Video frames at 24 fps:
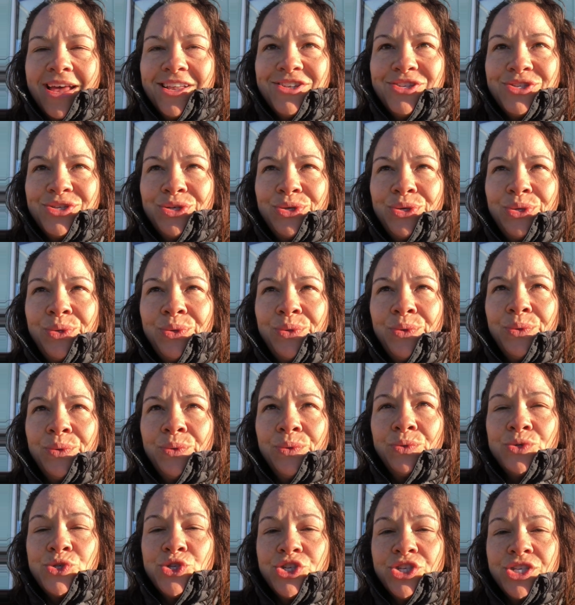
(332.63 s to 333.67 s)

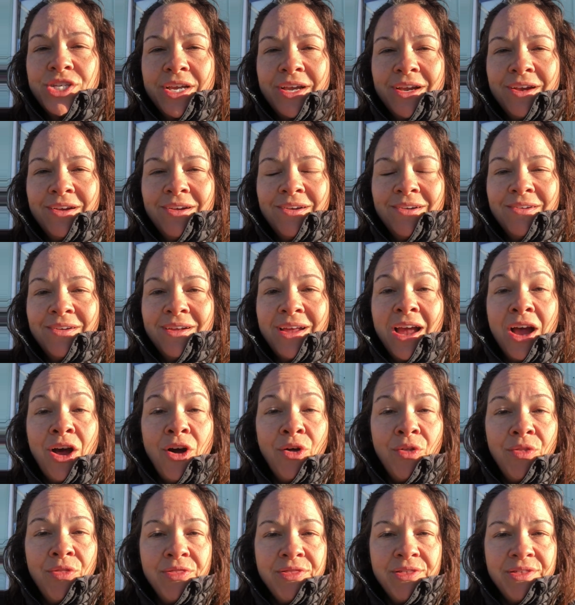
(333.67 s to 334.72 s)
to share
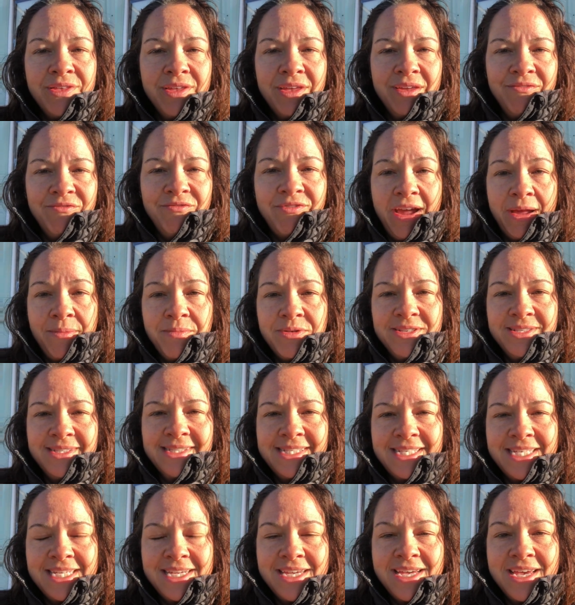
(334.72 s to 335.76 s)
health,
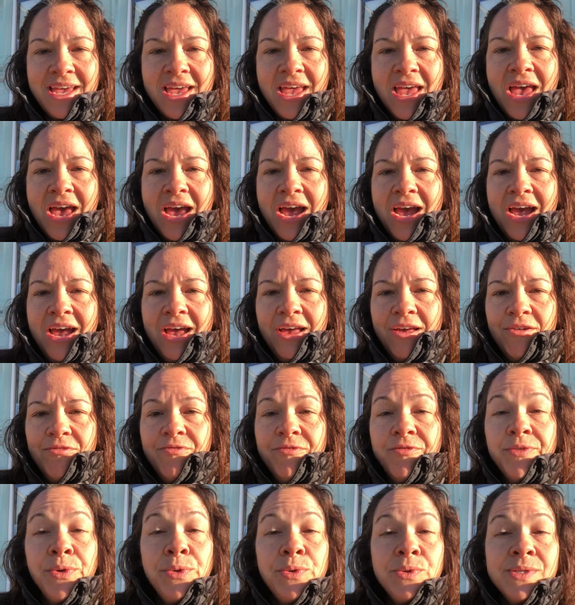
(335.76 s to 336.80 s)
vibrancy,
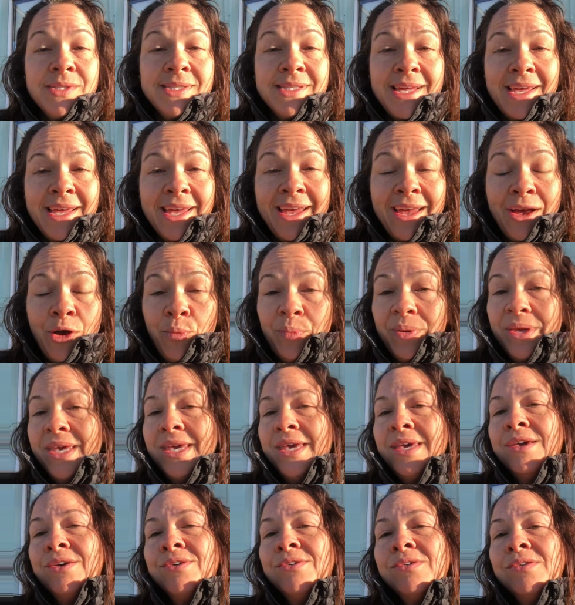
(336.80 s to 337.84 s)
foods that help
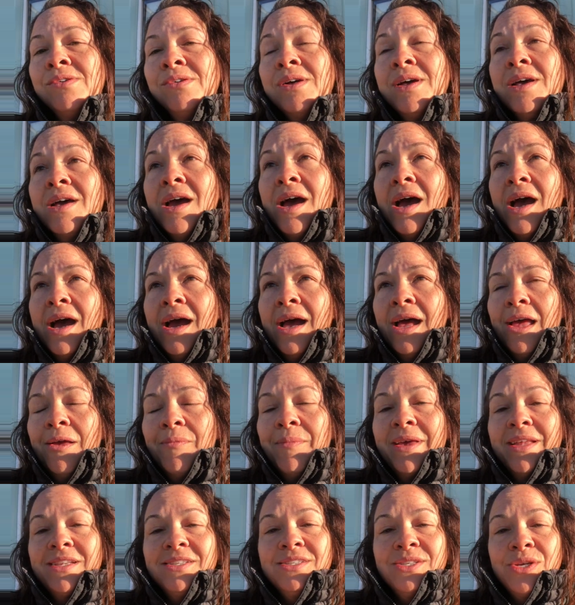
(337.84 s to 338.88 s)
heal.
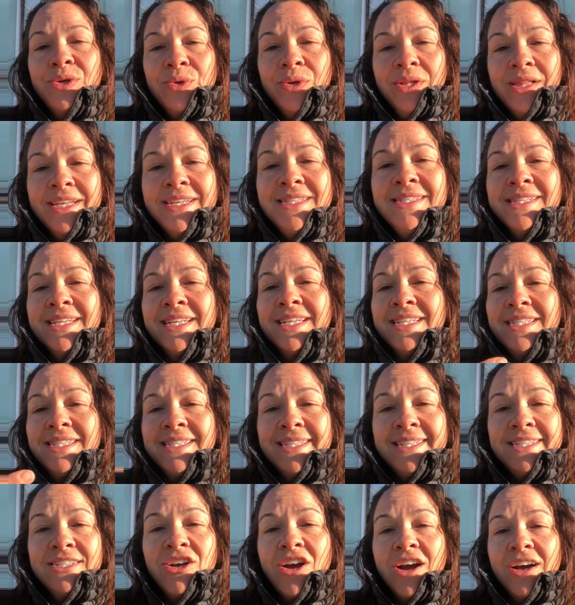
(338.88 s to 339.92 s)
And so cleansing and
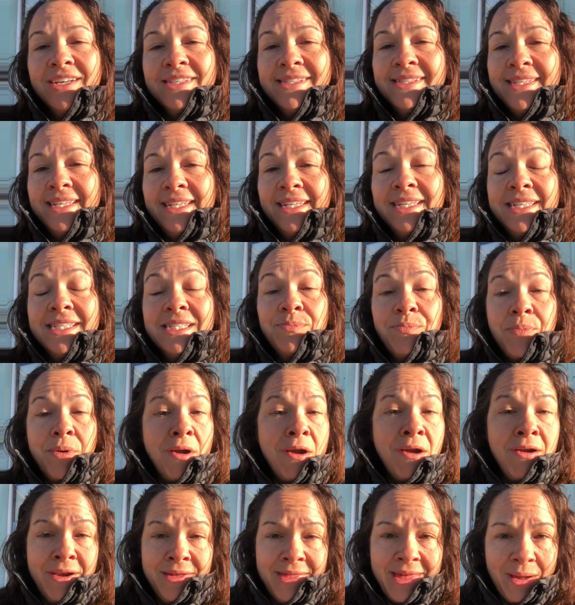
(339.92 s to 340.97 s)
detoxing is
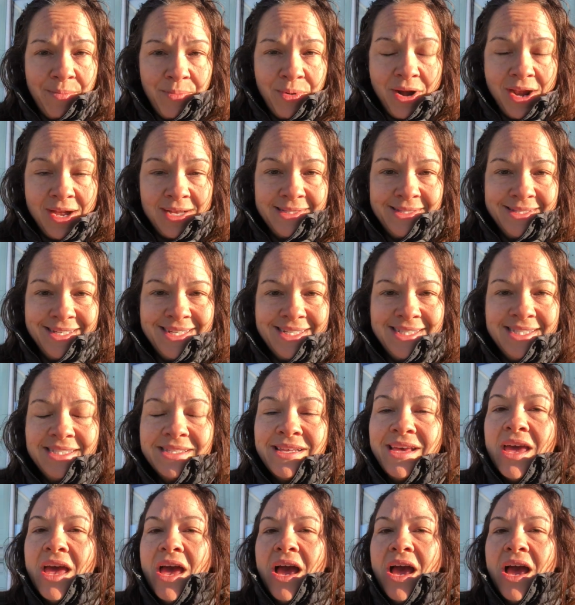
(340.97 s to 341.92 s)
part of that process.